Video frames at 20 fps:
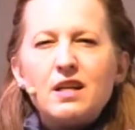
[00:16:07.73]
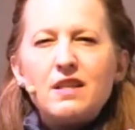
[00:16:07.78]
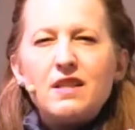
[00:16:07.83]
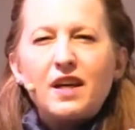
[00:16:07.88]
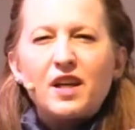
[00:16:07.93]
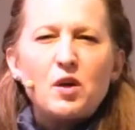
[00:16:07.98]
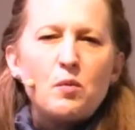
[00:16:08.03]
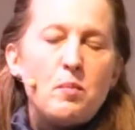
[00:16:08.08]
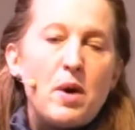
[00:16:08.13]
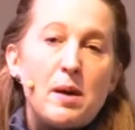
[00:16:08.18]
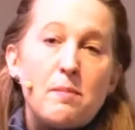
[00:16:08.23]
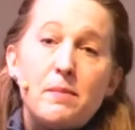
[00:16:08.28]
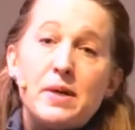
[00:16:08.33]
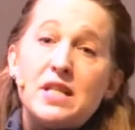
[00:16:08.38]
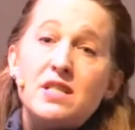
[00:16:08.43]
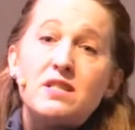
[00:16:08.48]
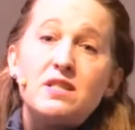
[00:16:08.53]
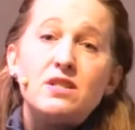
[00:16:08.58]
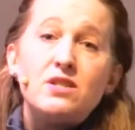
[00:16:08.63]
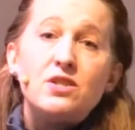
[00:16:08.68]
the
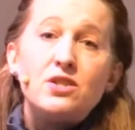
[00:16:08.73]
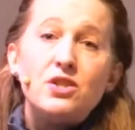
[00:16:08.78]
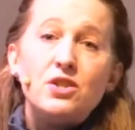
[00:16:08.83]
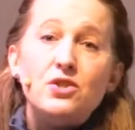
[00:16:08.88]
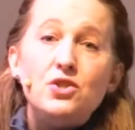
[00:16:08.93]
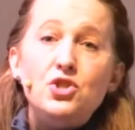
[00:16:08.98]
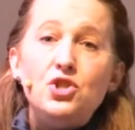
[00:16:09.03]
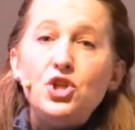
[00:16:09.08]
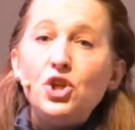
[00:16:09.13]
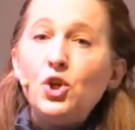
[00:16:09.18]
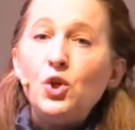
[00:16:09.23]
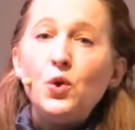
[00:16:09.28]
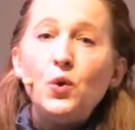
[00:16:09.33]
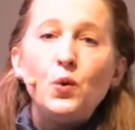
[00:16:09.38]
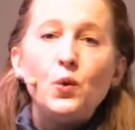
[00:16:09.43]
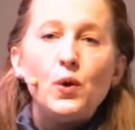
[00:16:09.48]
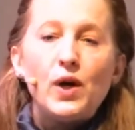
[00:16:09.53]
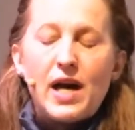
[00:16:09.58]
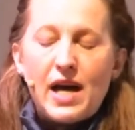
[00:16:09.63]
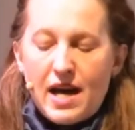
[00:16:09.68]
commitment to
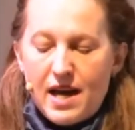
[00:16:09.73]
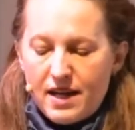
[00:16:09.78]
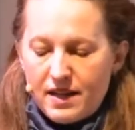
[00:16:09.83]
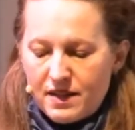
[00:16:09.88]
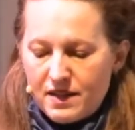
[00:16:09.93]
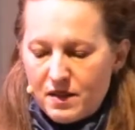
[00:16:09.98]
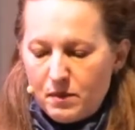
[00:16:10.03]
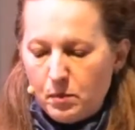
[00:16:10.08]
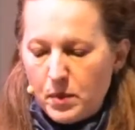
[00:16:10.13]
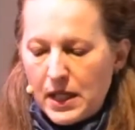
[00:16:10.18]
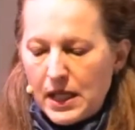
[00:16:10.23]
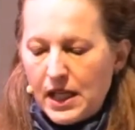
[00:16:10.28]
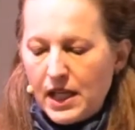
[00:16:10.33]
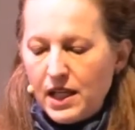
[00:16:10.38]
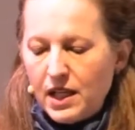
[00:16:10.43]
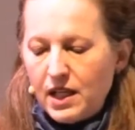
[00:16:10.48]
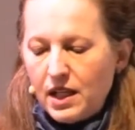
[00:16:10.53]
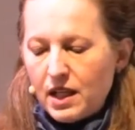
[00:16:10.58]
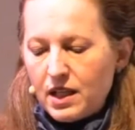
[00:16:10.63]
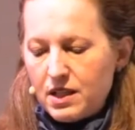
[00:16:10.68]
do and
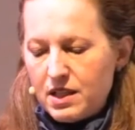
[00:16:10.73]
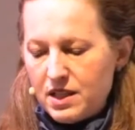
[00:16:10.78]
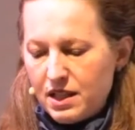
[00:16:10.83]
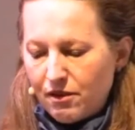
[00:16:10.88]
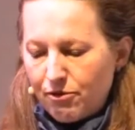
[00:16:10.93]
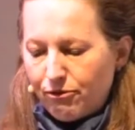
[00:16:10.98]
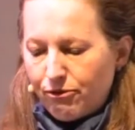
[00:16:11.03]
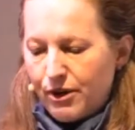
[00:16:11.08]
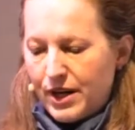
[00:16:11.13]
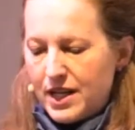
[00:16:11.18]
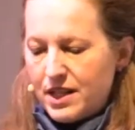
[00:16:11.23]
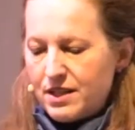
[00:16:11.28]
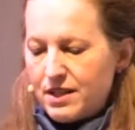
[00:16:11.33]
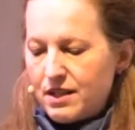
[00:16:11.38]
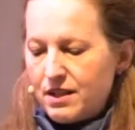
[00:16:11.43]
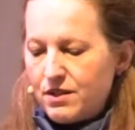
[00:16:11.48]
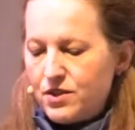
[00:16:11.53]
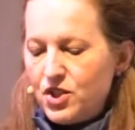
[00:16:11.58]
be different,